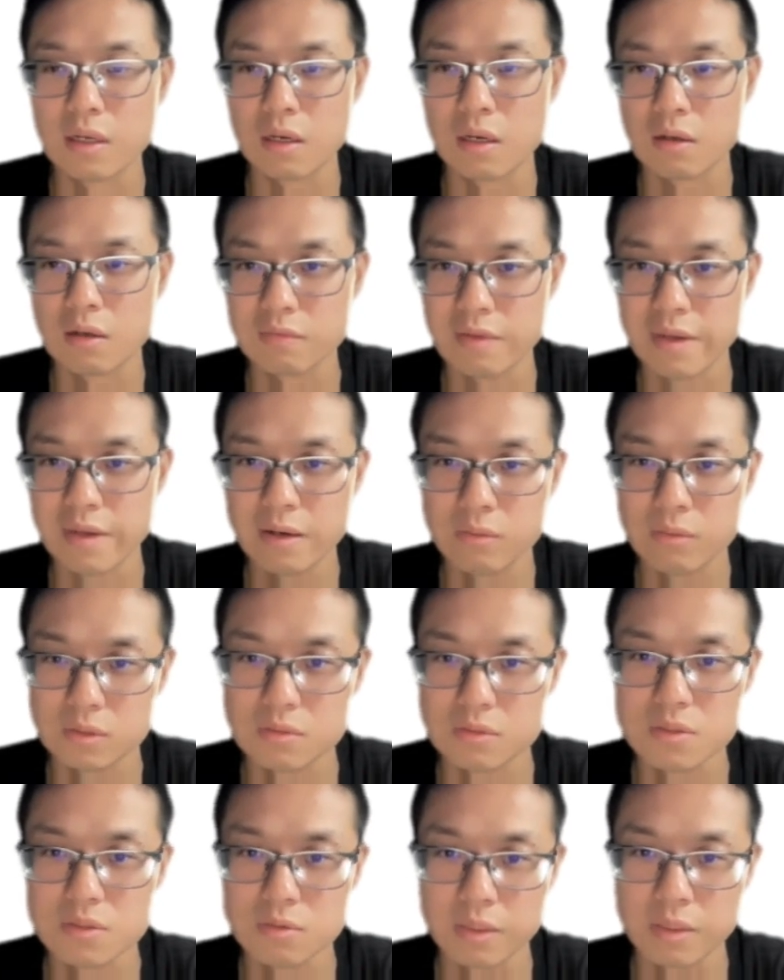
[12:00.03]
a lot of
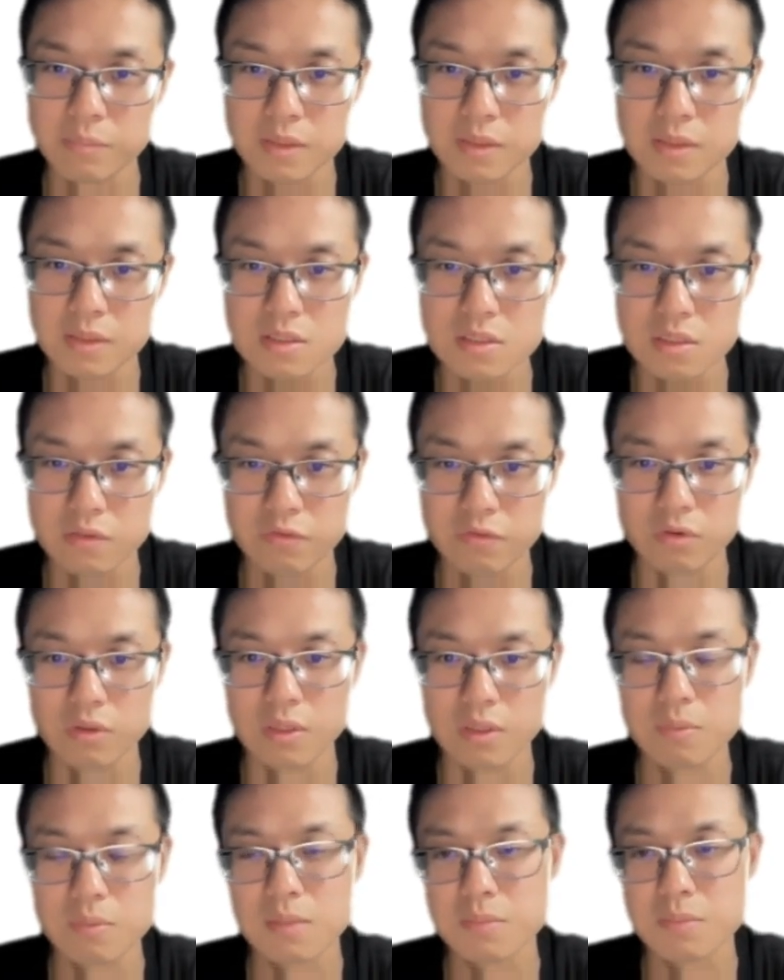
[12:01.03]
errors, right? Because if you
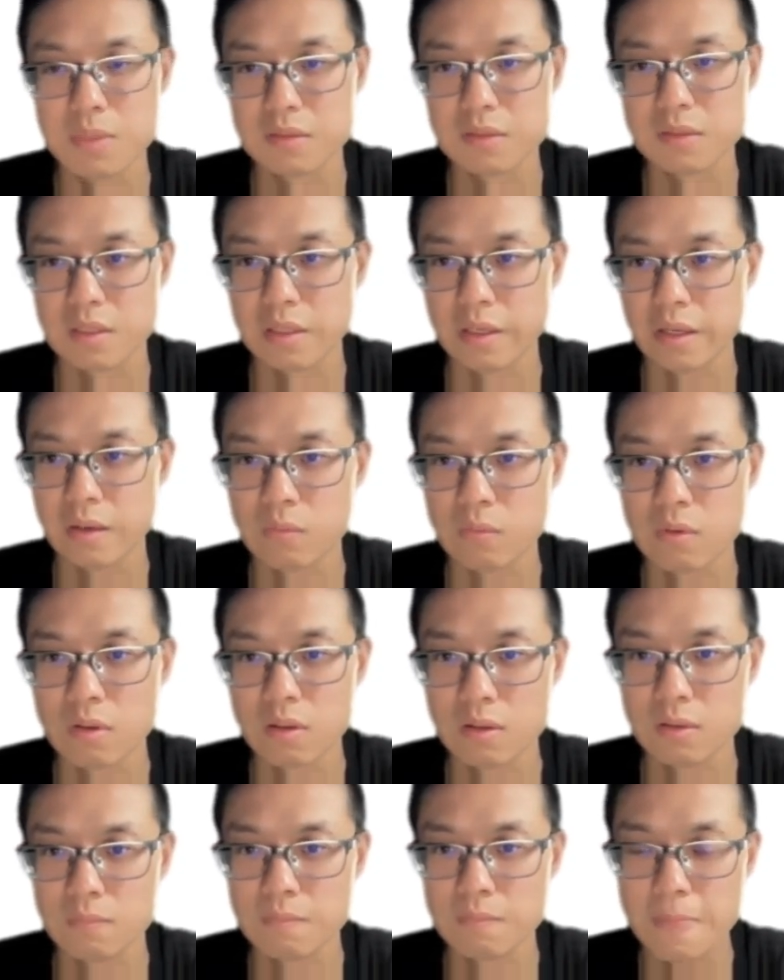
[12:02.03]
implement an
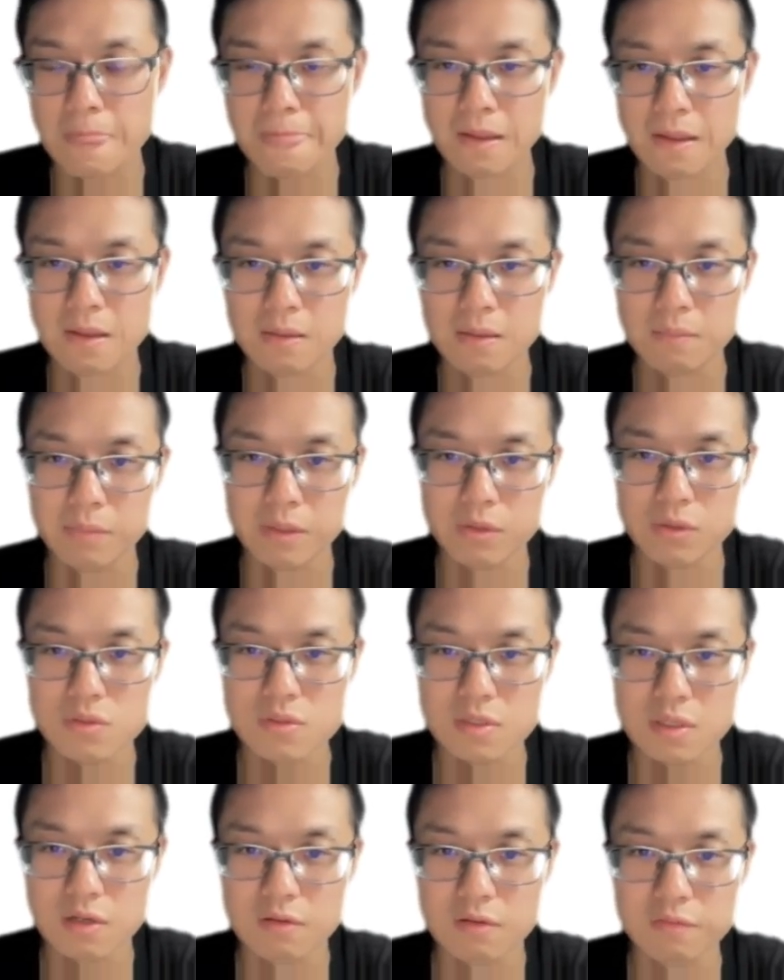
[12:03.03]
algorithm by
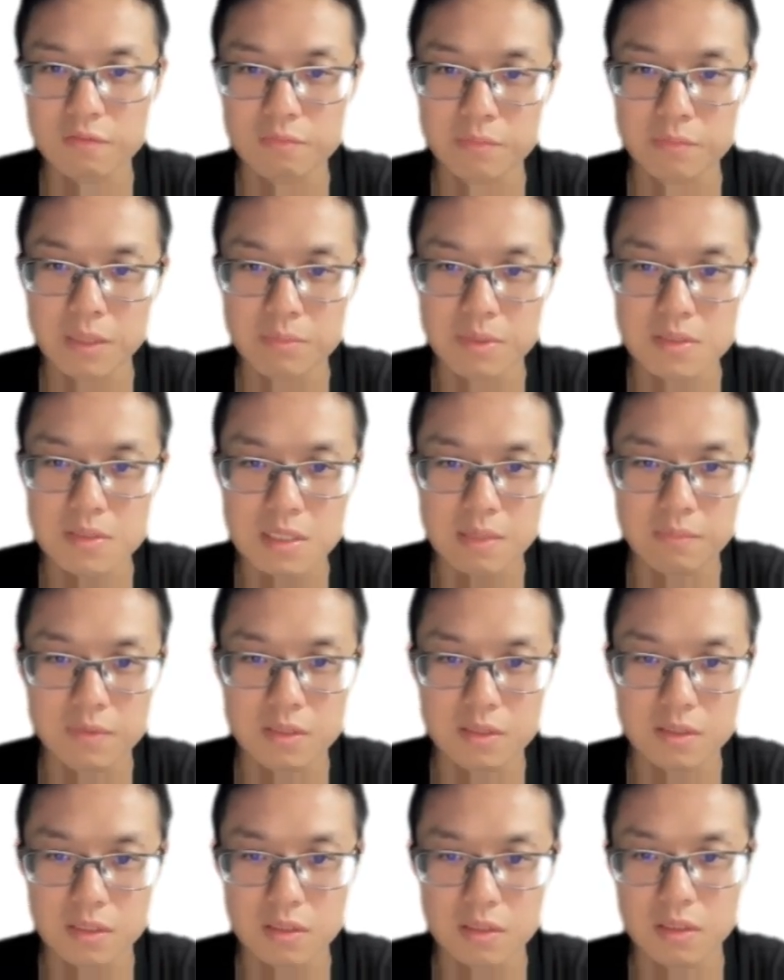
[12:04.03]
yourself, maybe some of
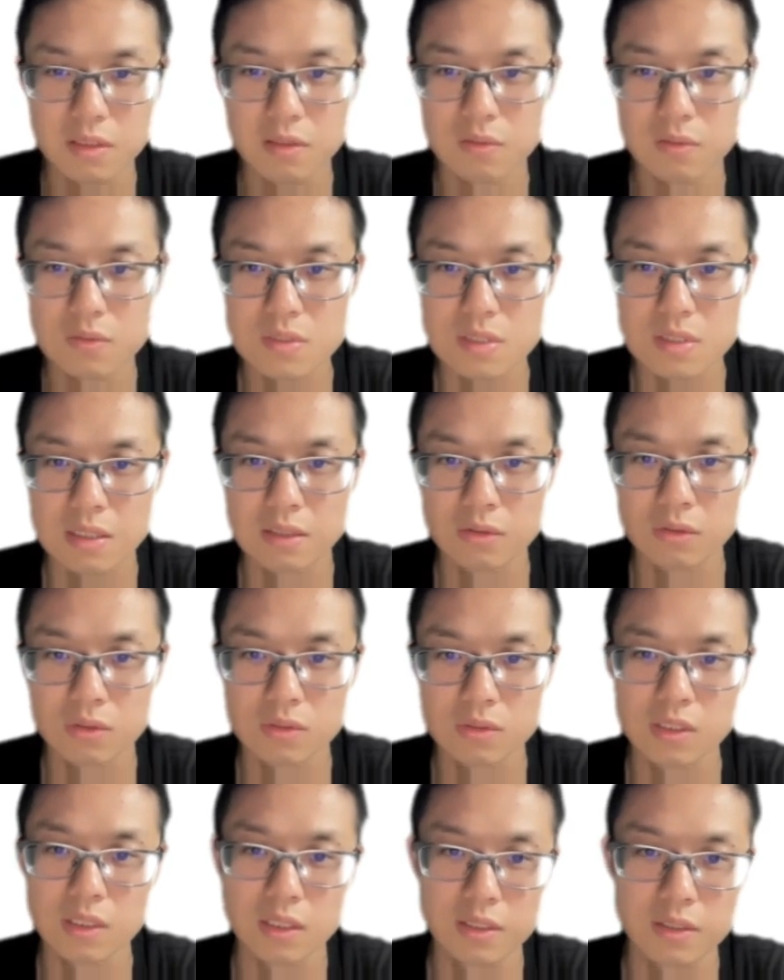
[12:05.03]
the details are
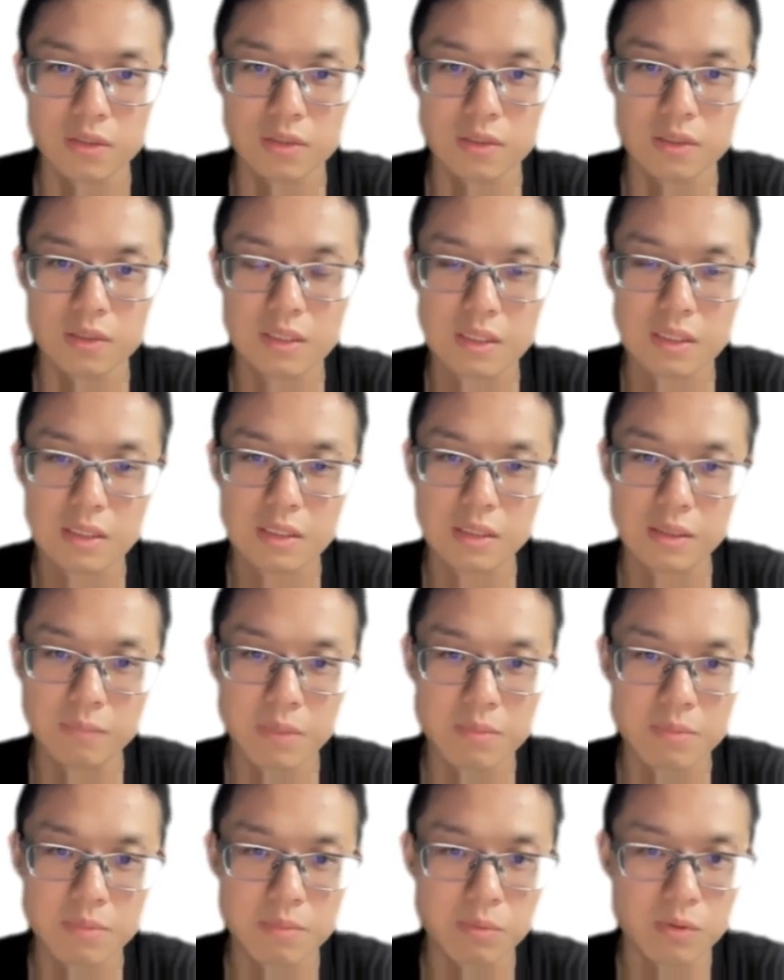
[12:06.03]
not clear,
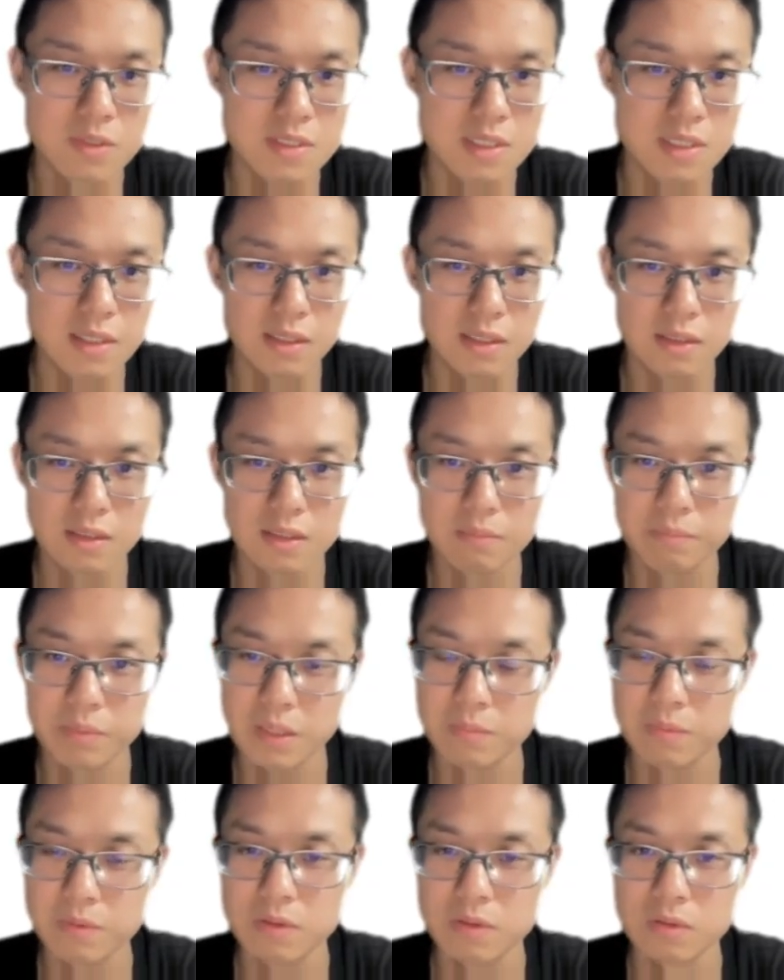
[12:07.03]
maybe present in the
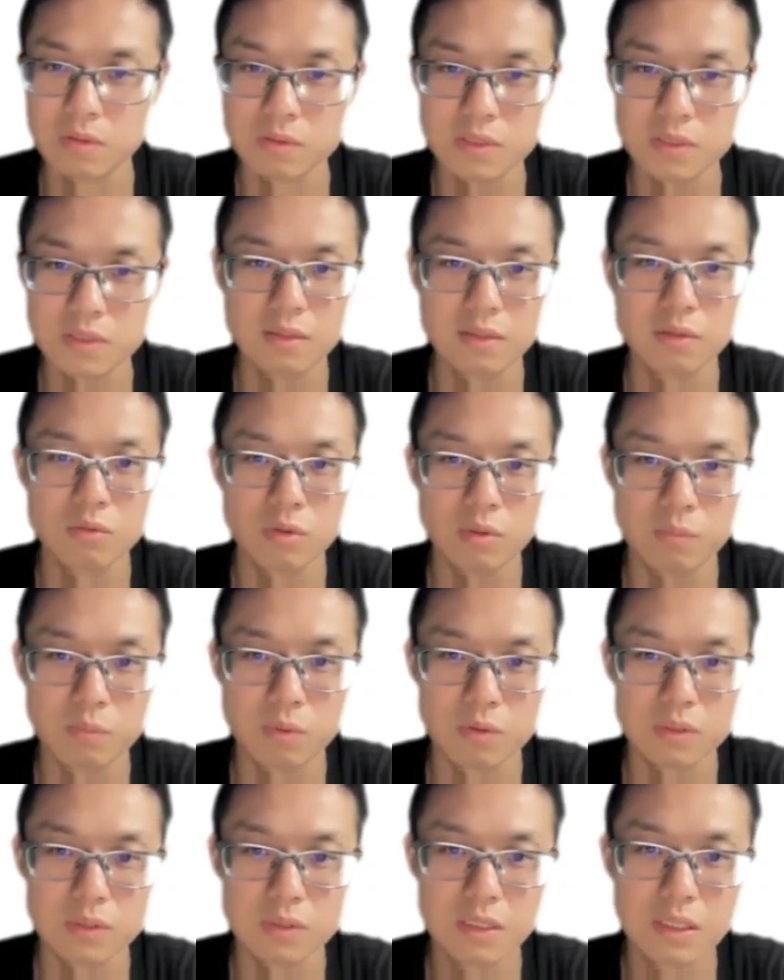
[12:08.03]
paper or technical
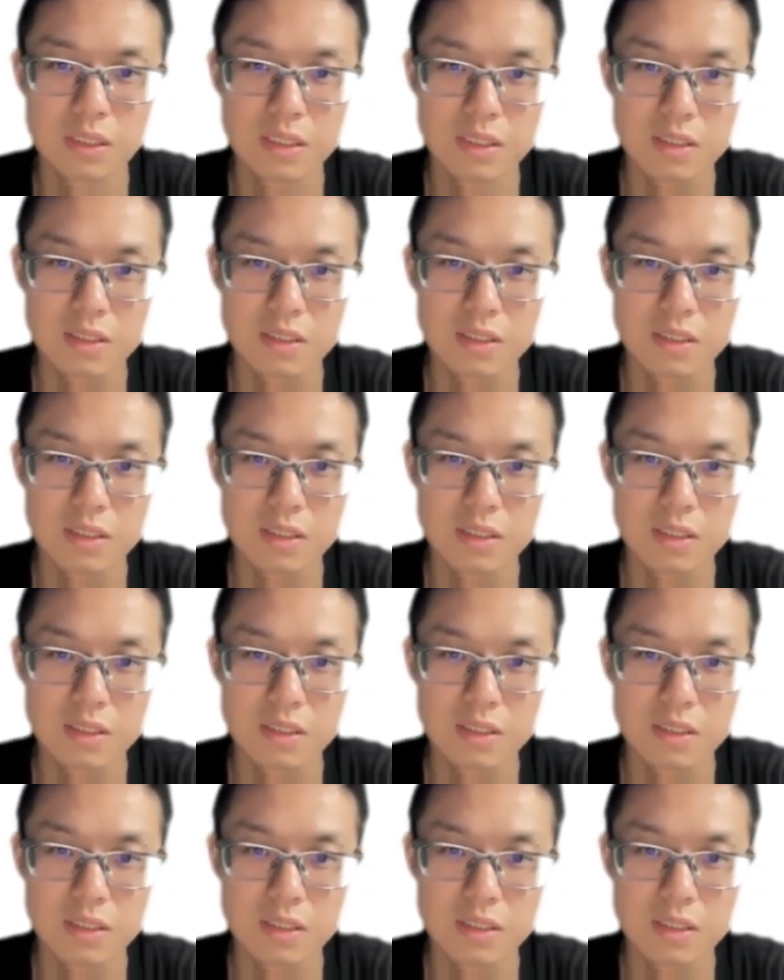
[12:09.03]
report.